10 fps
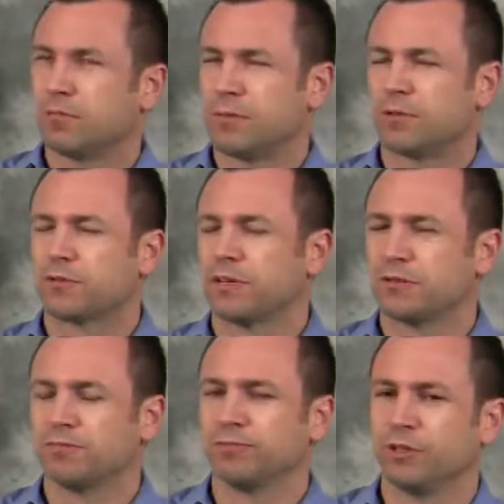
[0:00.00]
Maybe it was
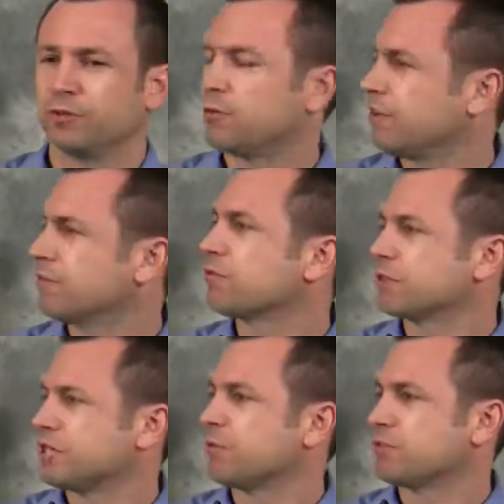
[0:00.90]
12 to
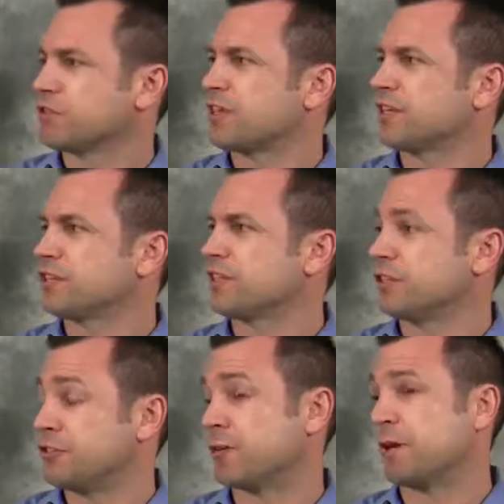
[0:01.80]
14% just on
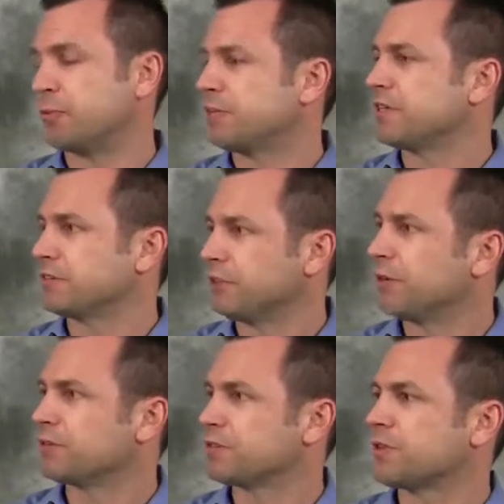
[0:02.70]
the direct mail piece
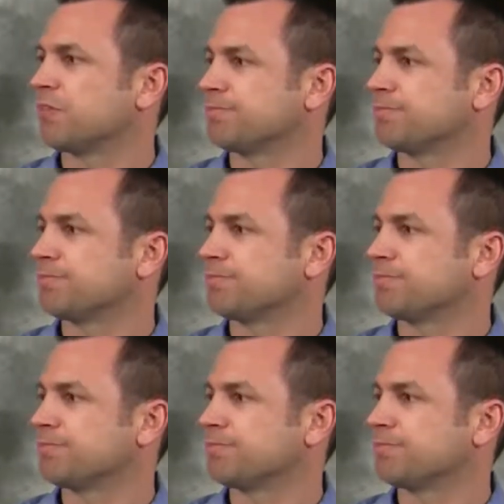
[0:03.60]
alone. So